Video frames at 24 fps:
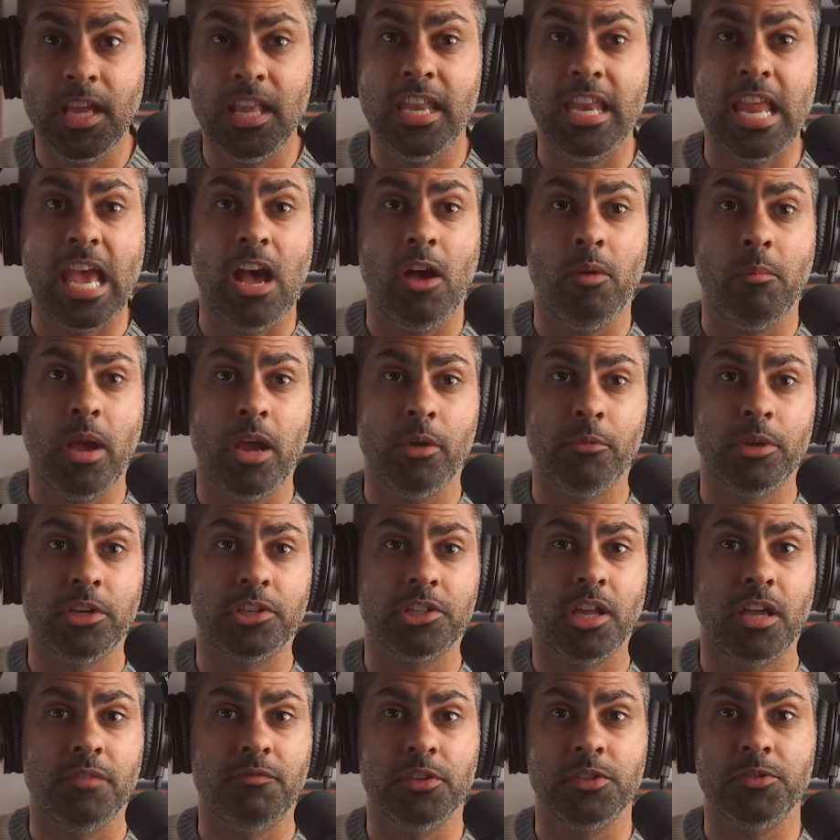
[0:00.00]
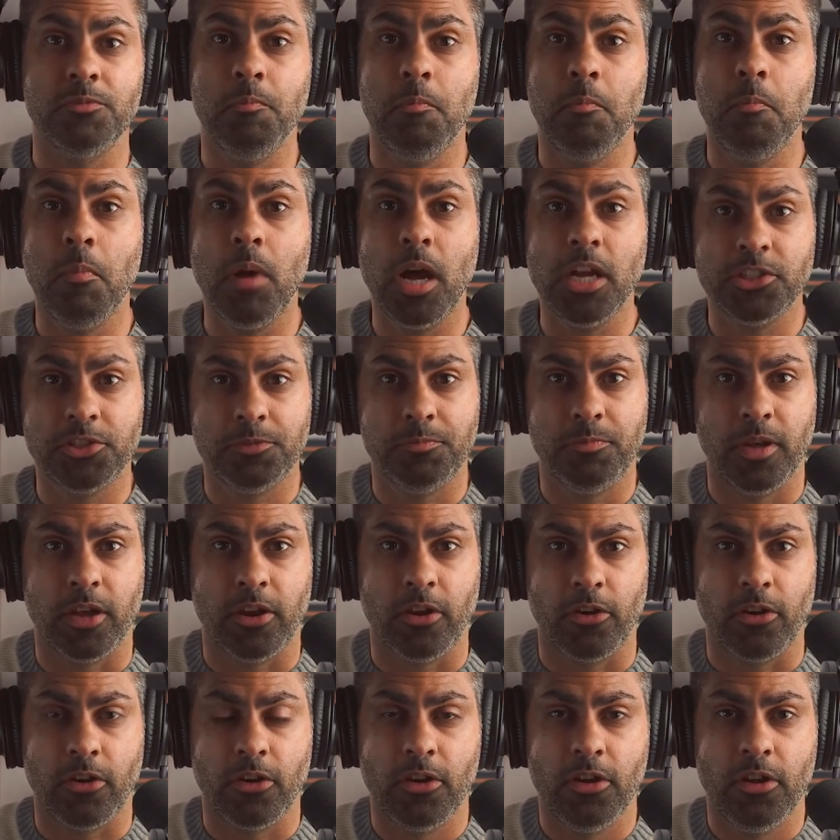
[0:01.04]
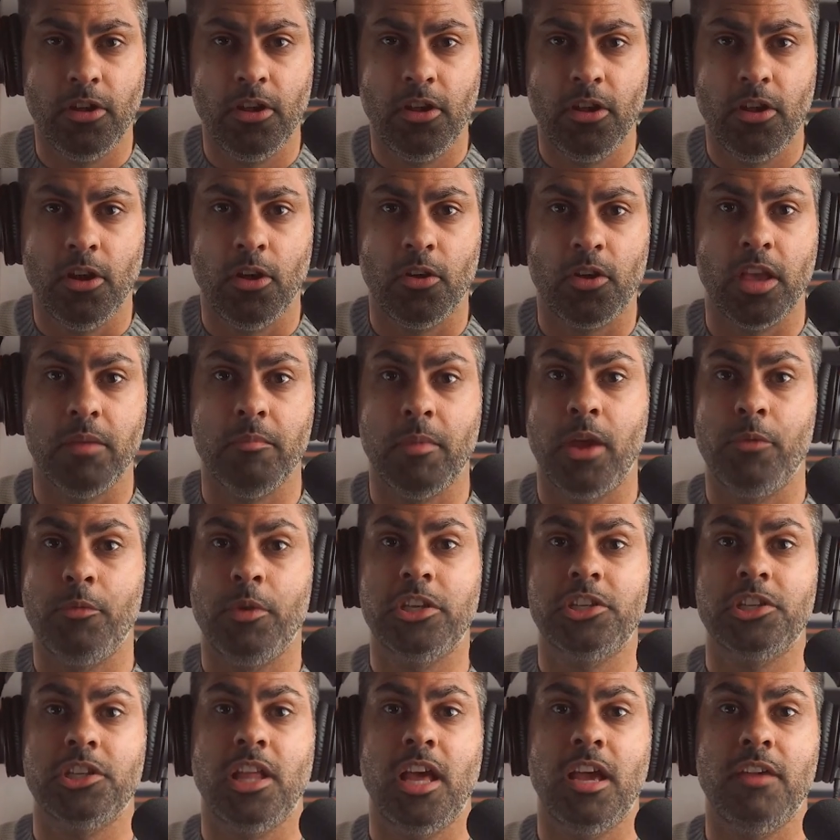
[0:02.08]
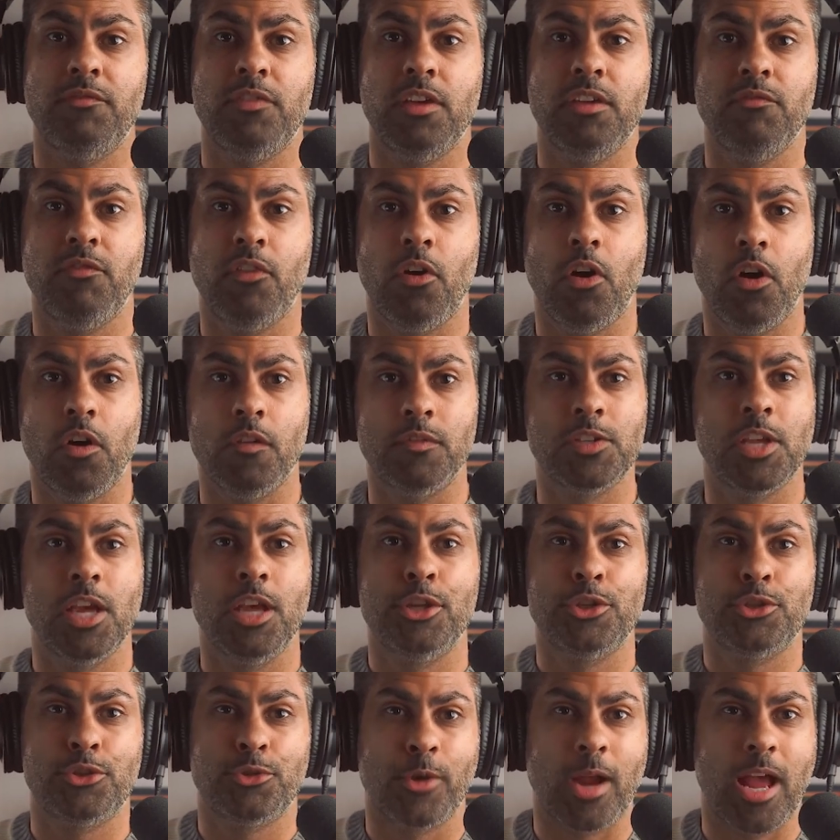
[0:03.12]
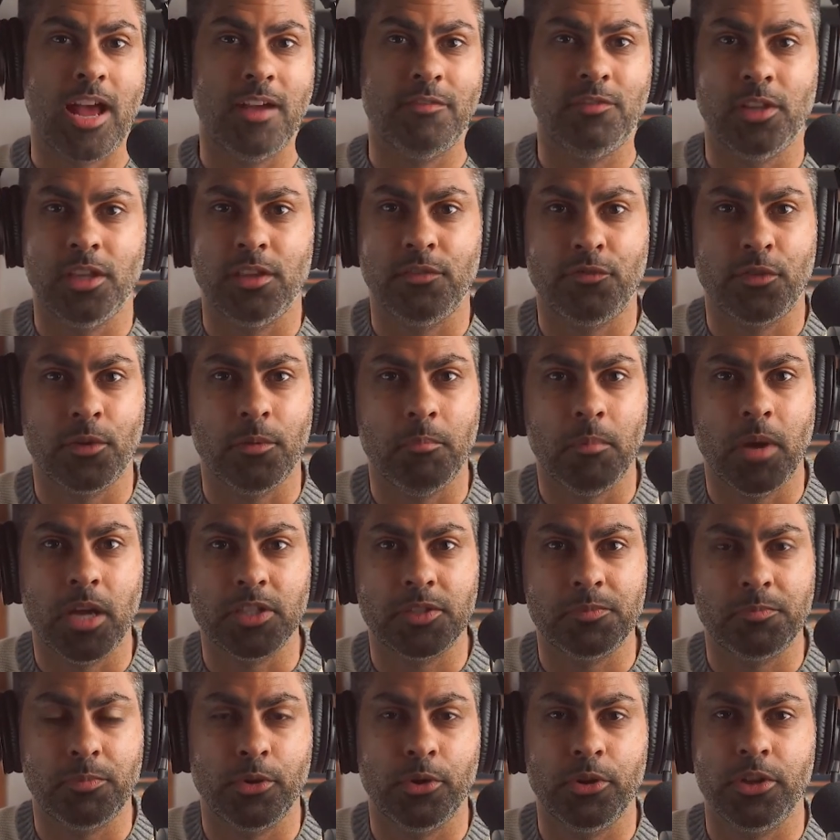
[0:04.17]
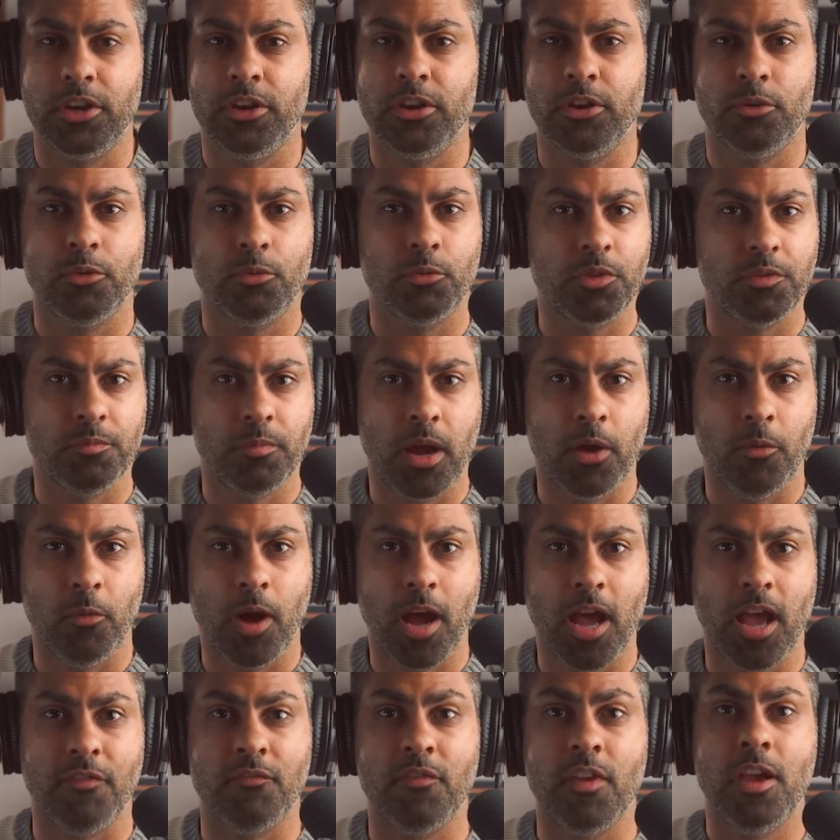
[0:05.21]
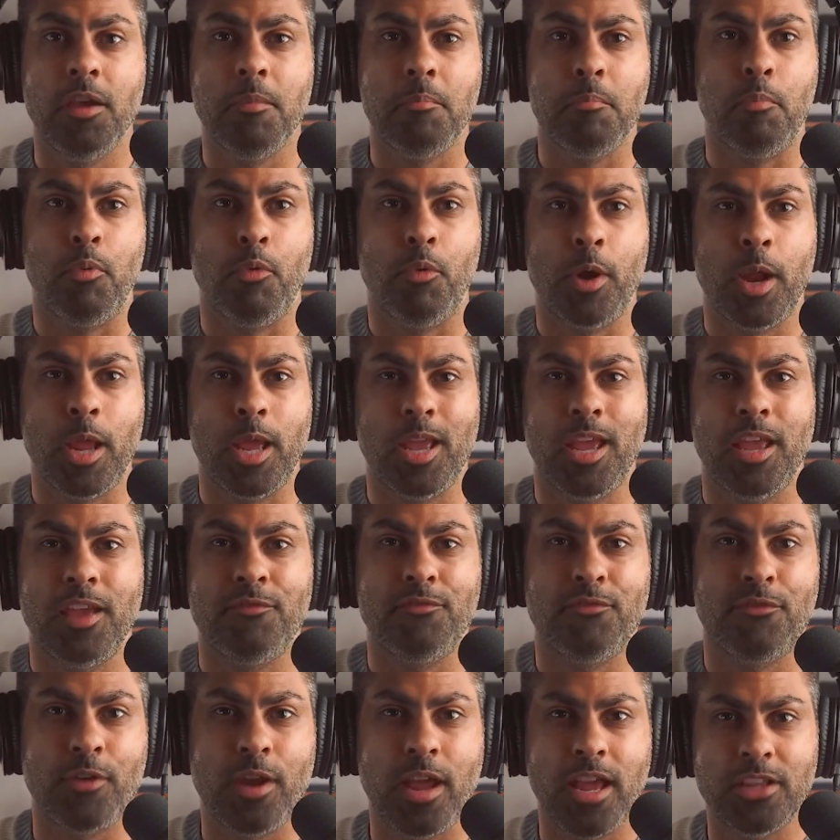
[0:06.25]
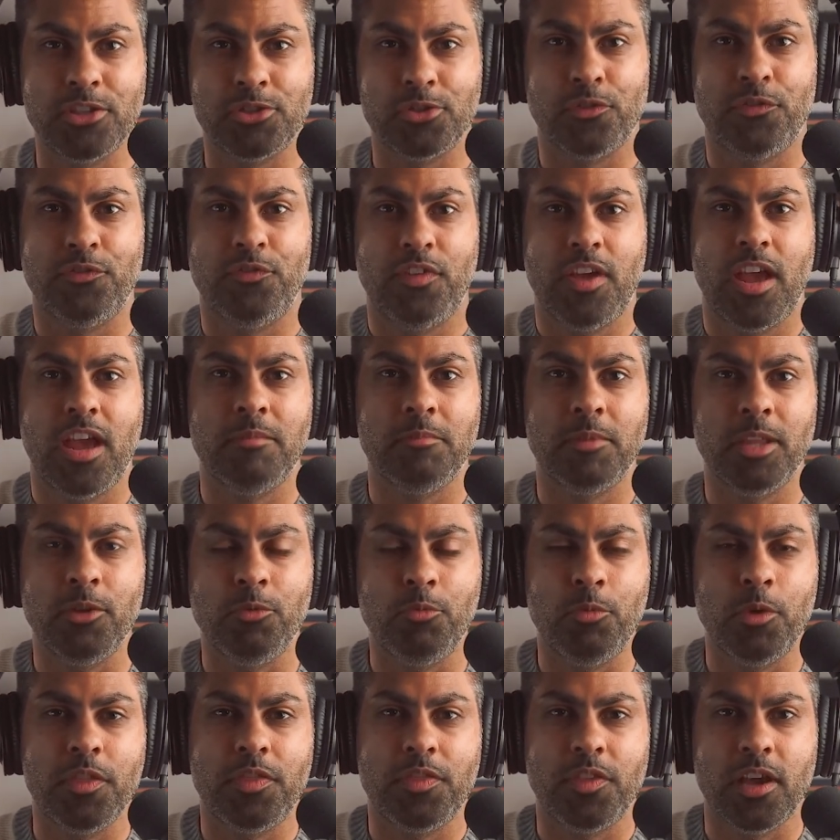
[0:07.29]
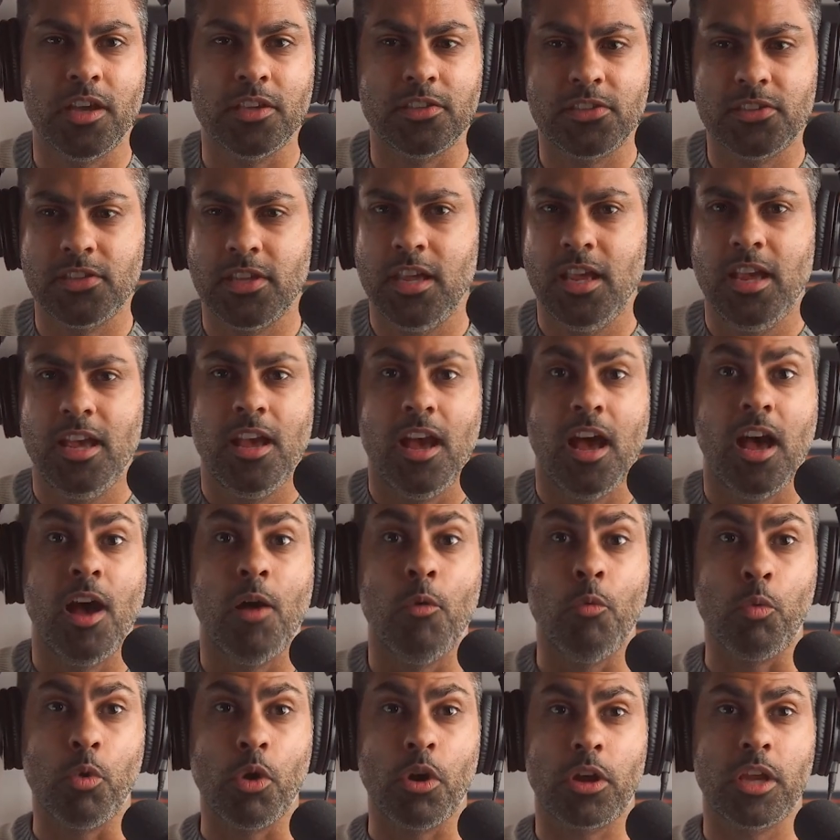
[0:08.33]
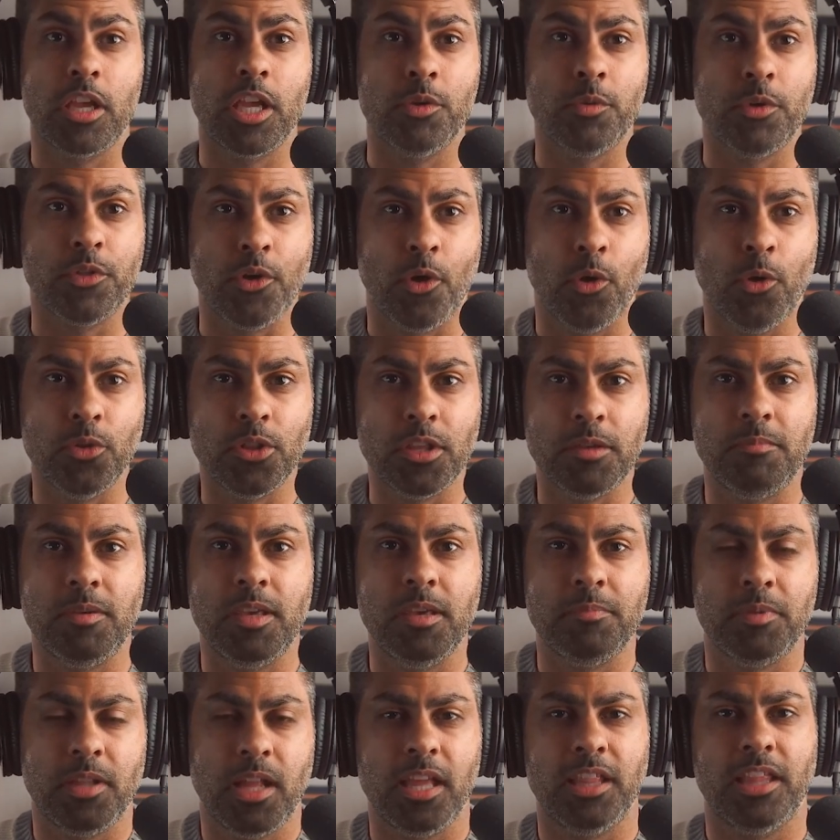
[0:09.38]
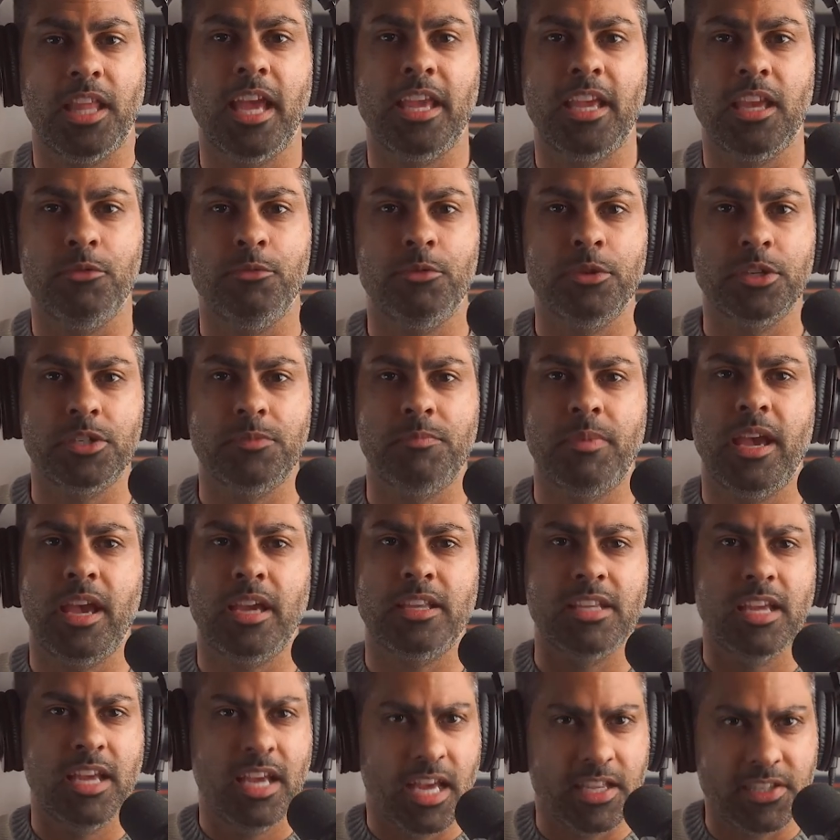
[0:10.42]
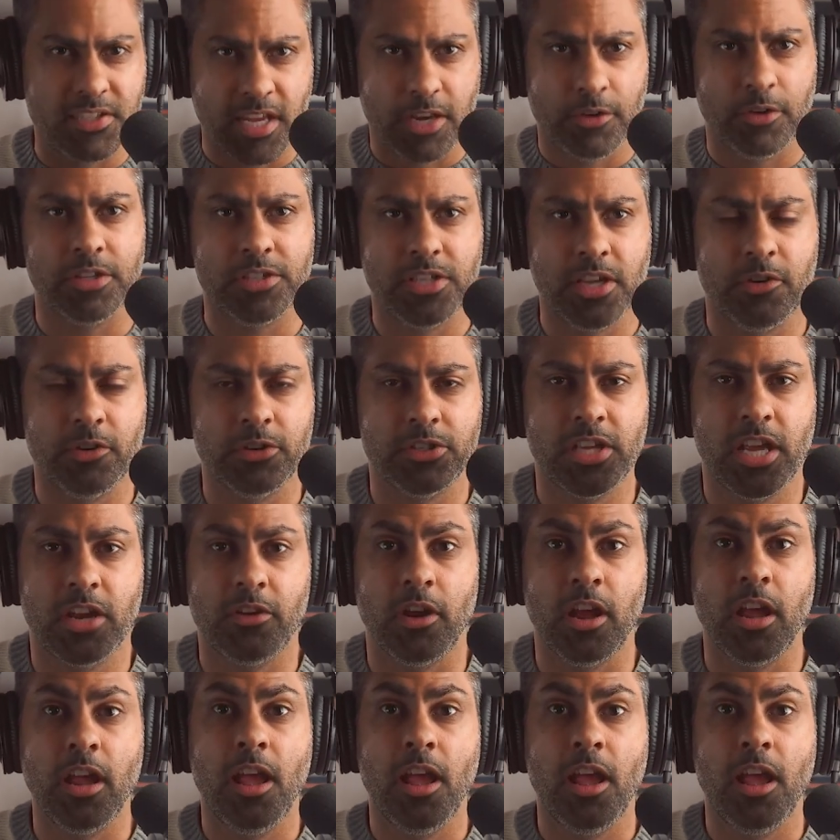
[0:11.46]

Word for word: Now my rich life is much bigger. Okay, my rich life involves traveling for months per year with my wife, bringing friends or family with us, uh, working with only people I like and respect, et cetera, et cetera, et cetera.